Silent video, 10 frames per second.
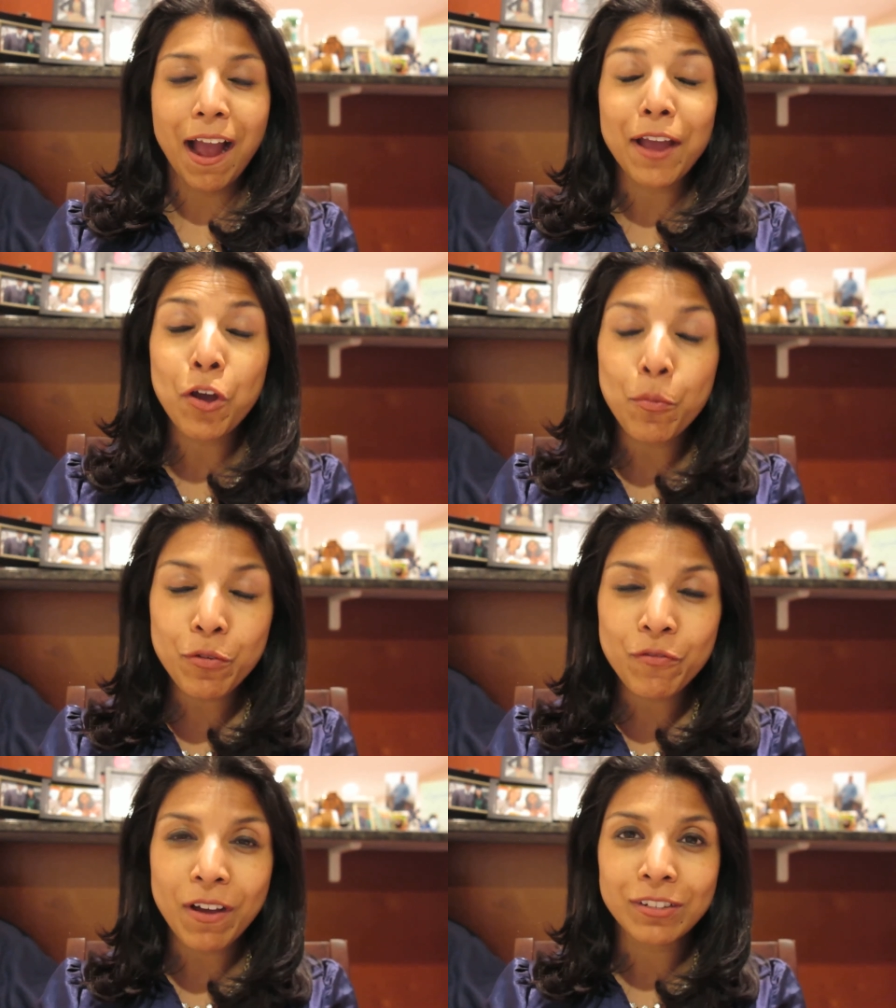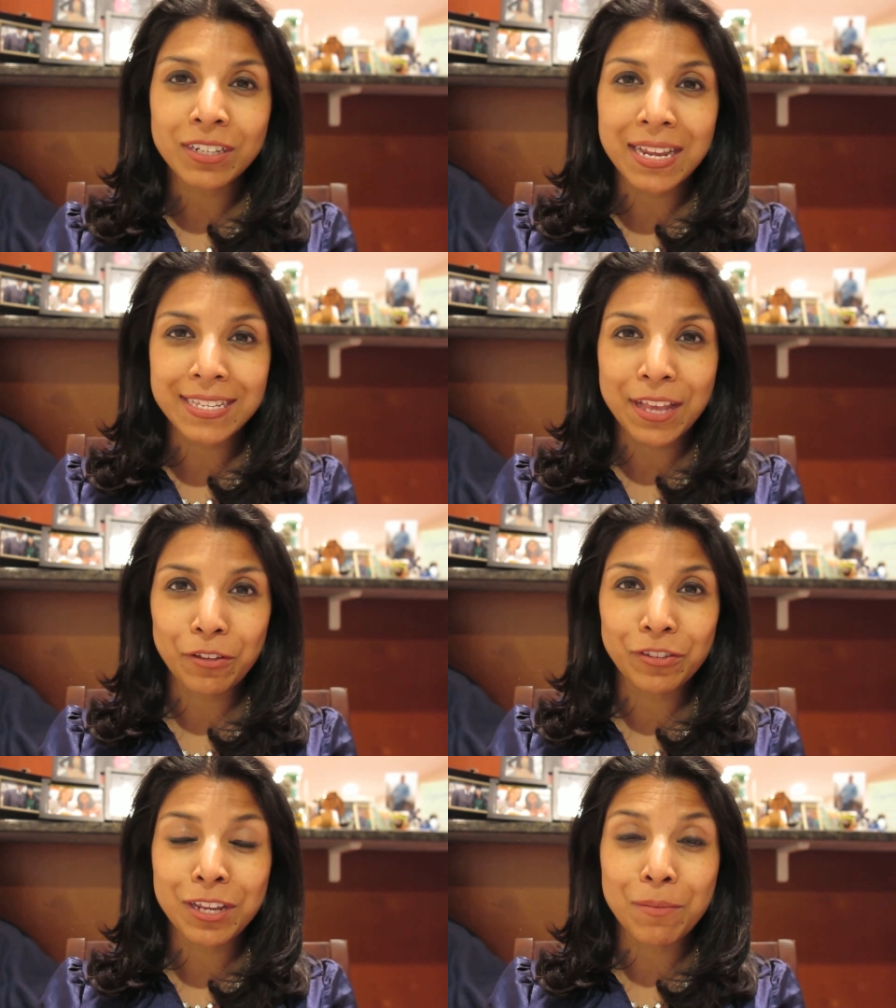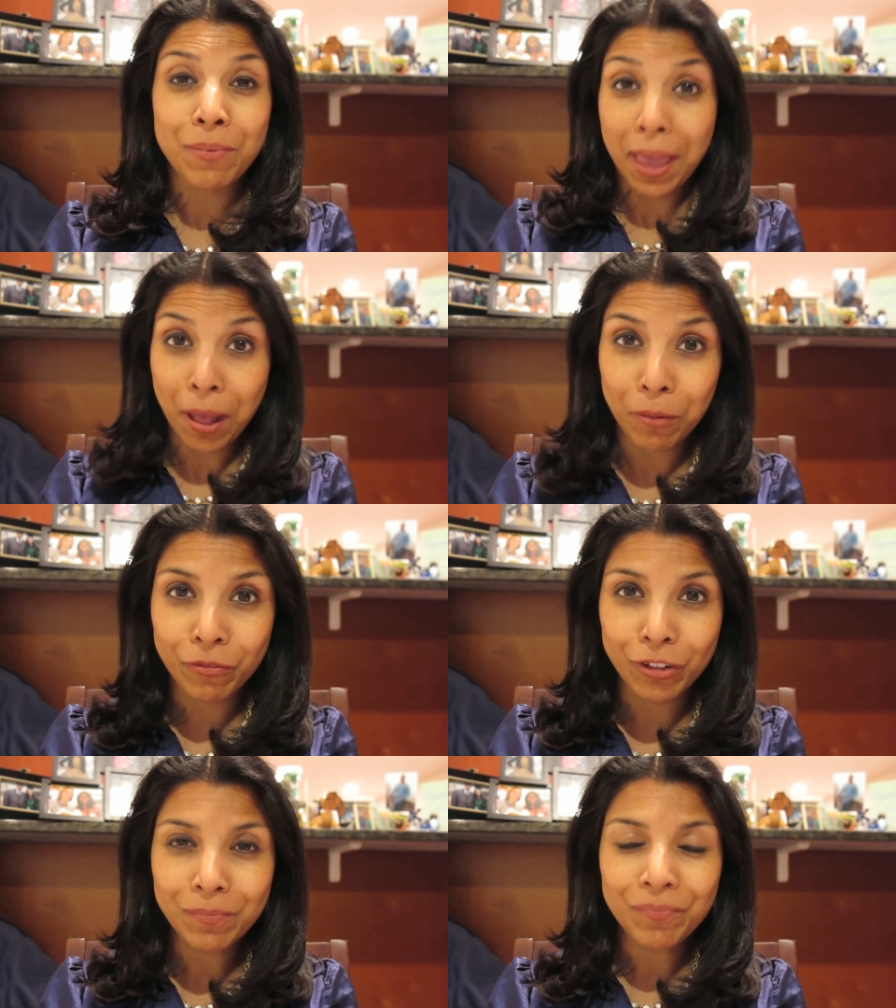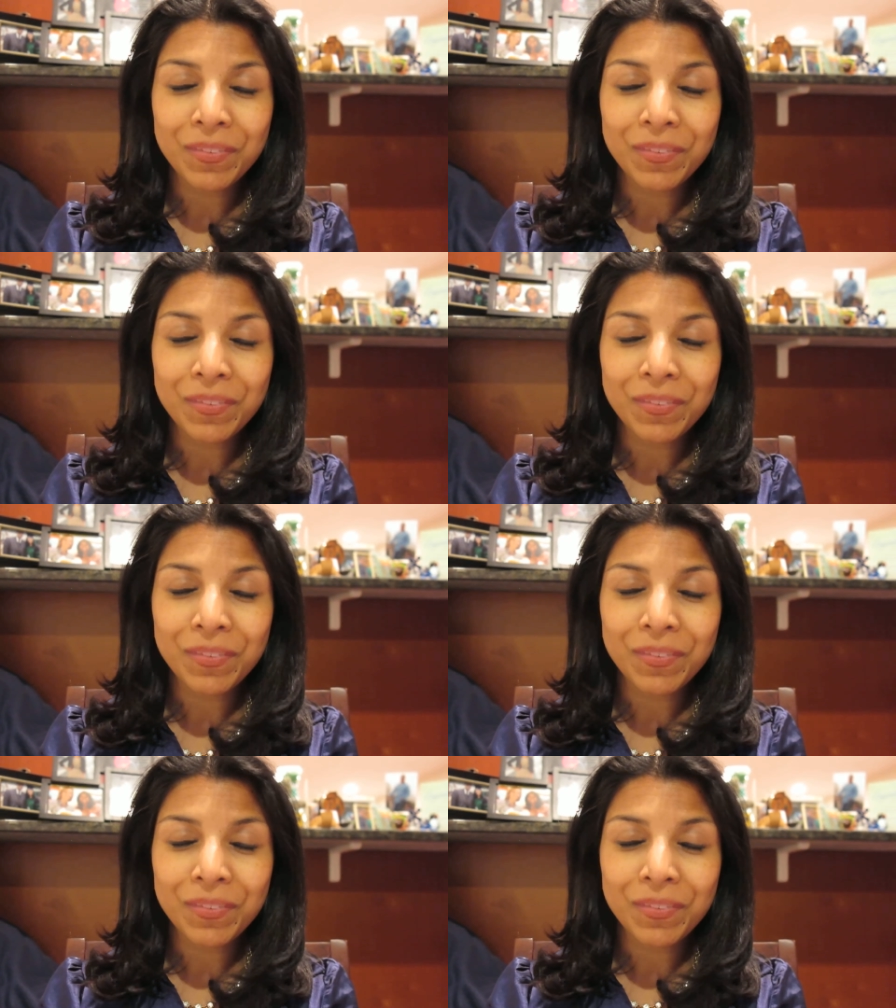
I hope you found today's health tip helpful.